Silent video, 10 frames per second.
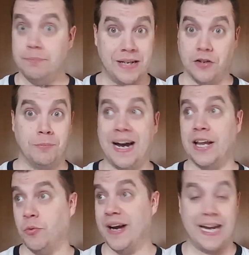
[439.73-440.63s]
Because, by
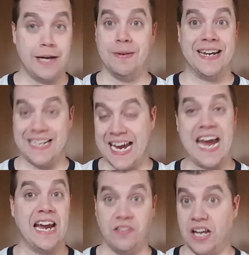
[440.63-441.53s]
the way, anybody
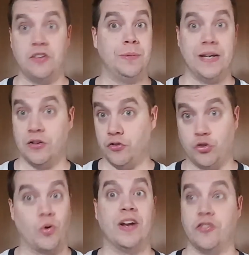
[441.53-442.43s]
gay, lesbian,
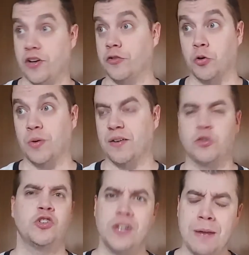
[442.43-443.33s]
transgender, or whatever
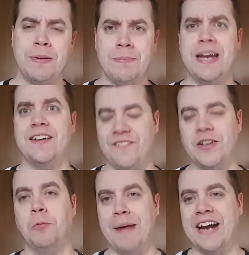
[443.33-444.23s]
should not be made to
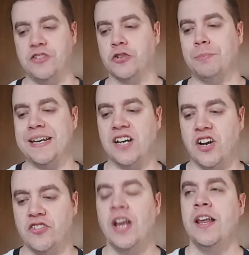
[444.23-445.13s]
feel bad just
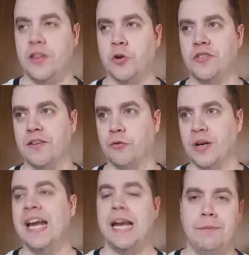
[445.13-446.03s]
because they're different
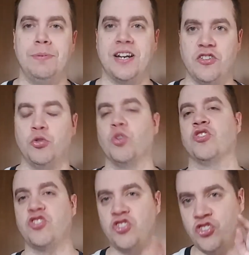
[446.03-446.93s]
and because your
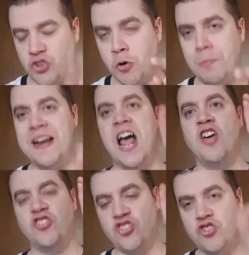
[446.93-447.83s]
stupid,
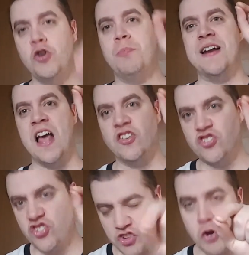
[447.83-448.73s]
stupid,
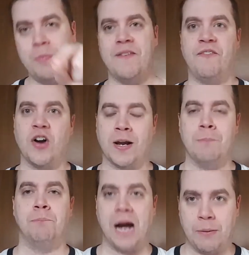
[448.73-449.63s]
stupid
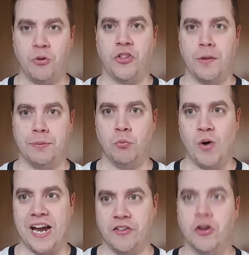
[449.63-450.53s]
fucking Bible-thumping
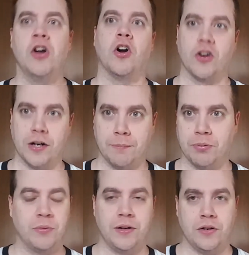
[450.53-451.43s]
ways are gonna,
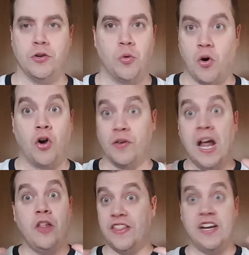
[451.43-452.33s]
you know, are
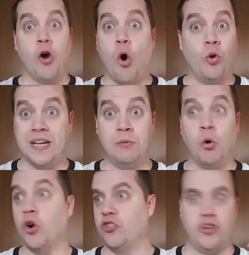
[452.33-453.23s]
the holy
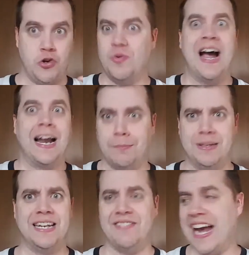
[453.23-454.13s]
words, and you gotta
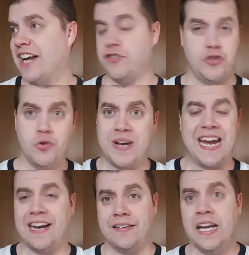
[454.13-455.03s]
believe that, and you
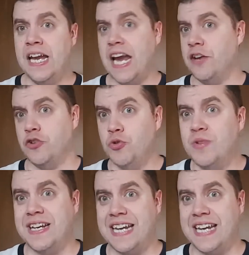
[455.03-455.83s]
can't, you